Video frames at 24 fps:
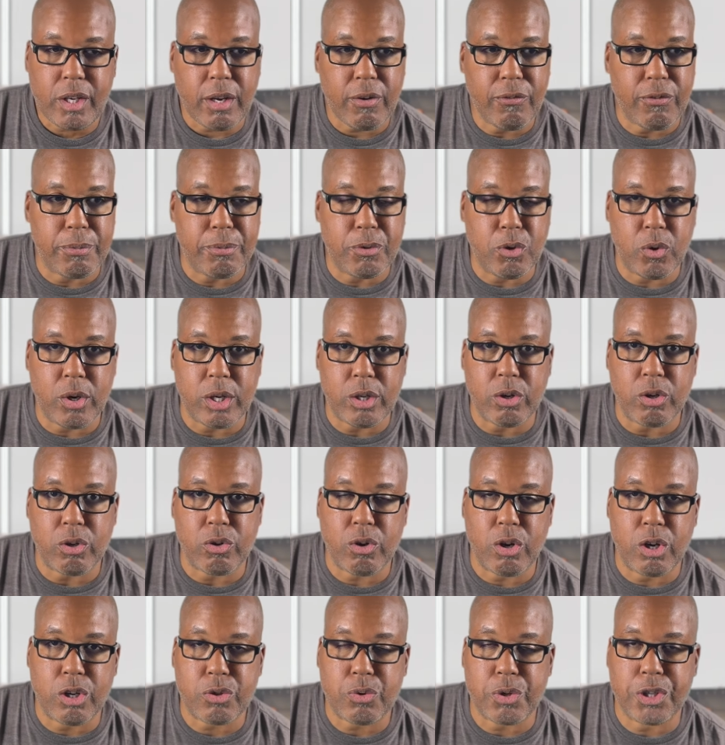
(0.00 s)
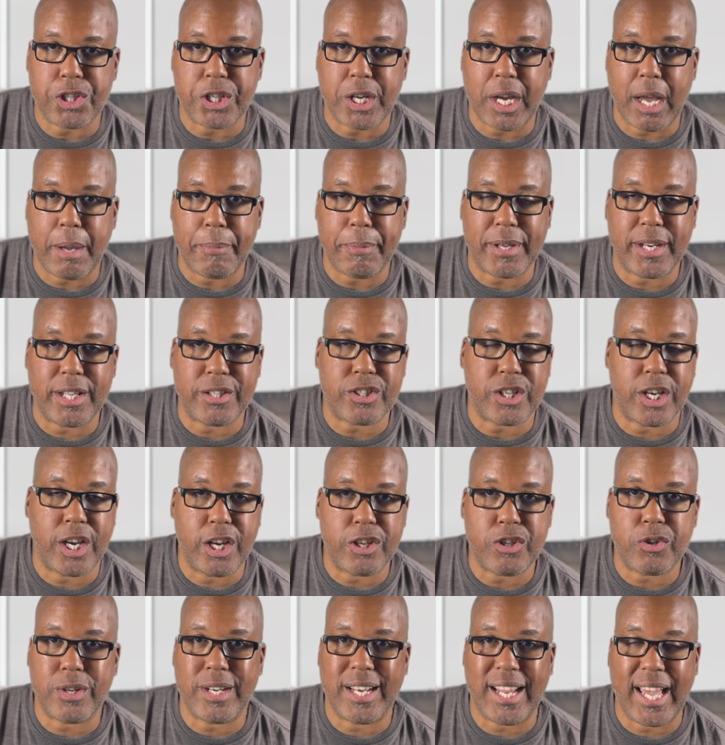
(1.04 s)
from doing a little grocery shopping, and it's
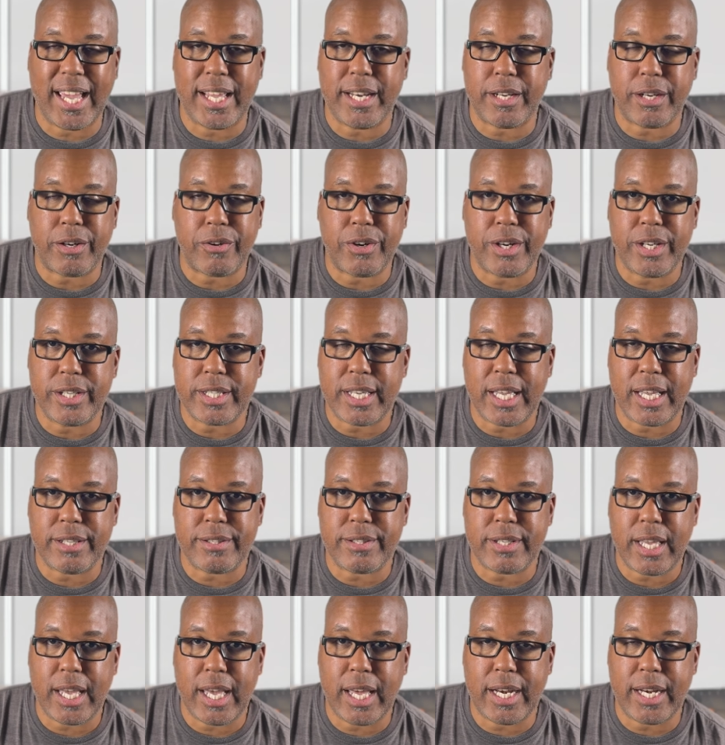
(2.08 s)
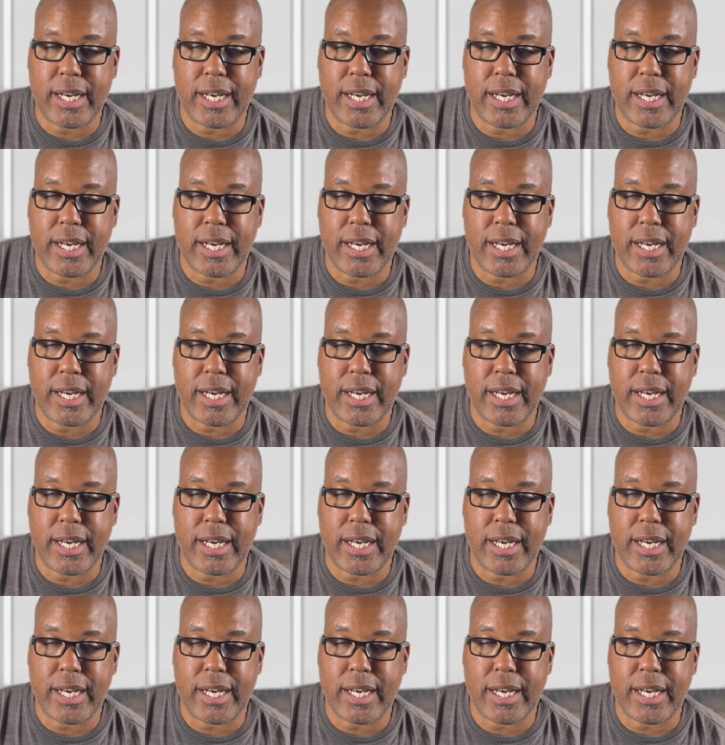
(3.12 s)
109 degrees outside.